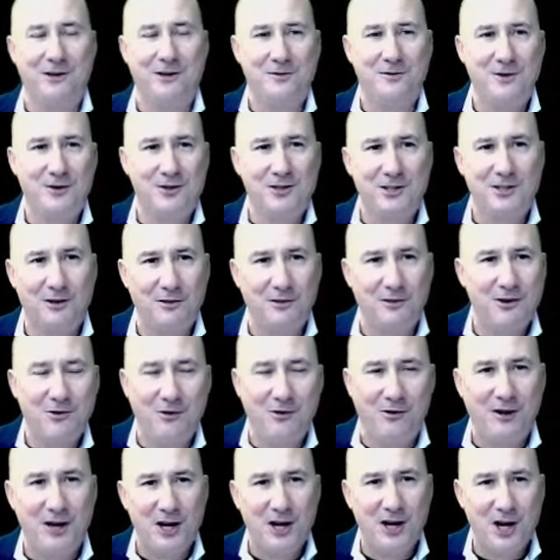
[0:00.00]
You
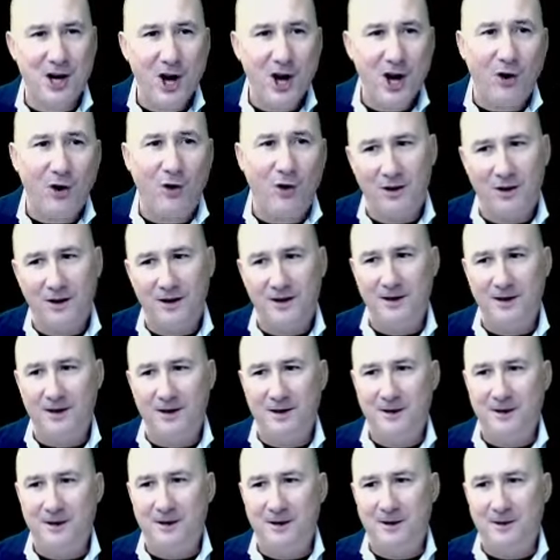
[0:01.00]
already know.
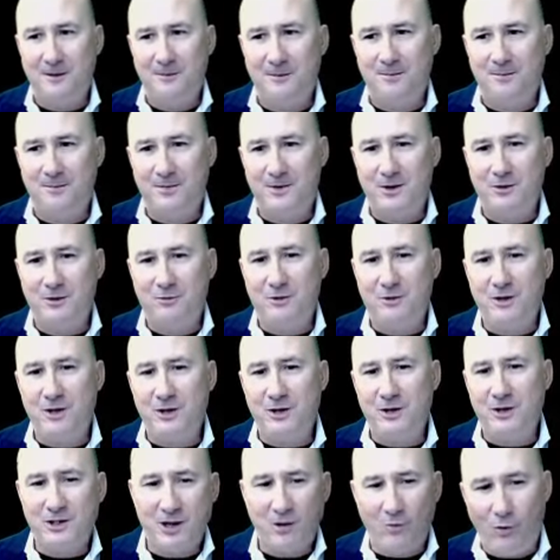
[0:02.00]
And you
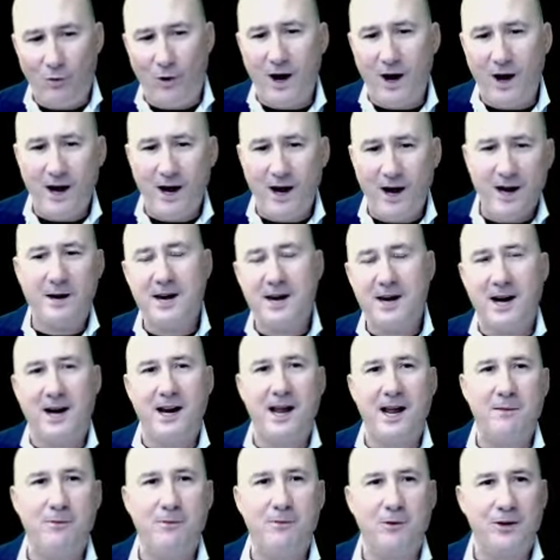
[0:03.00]
say, why am I not
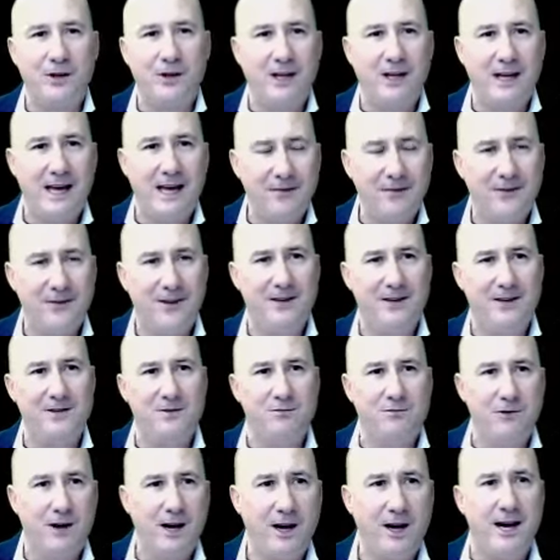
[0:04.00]
able to get this
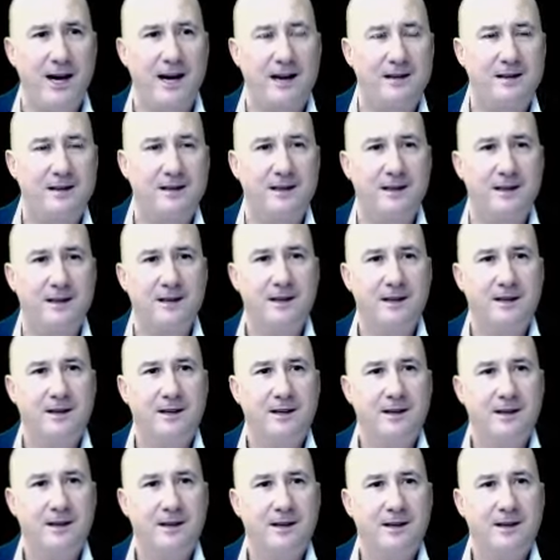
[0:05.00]
right?
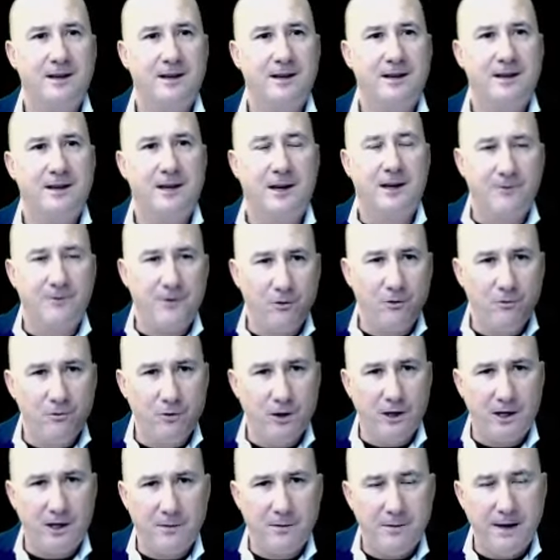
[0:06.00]
If you
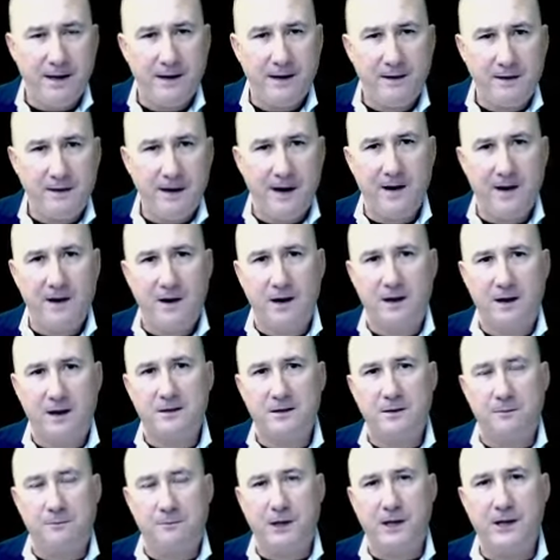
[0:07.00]
really meditate and
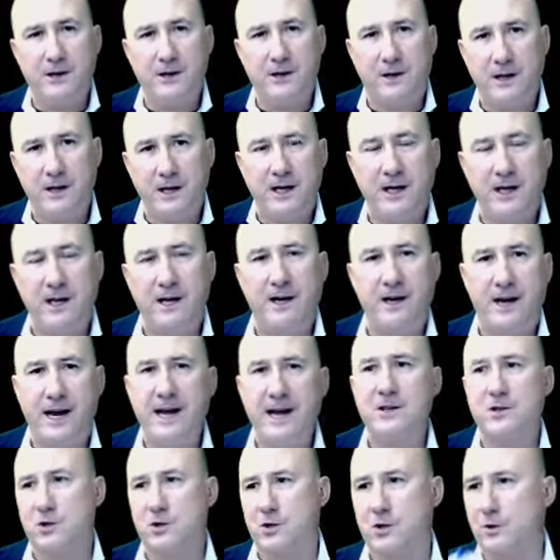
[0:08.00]
contemplate, you're going to get an
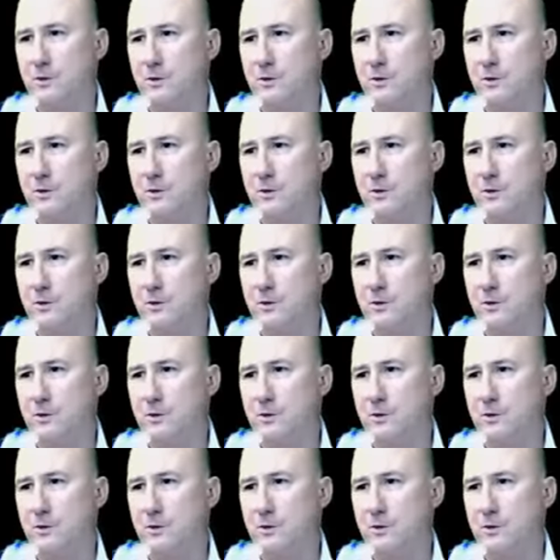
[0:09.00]
answer.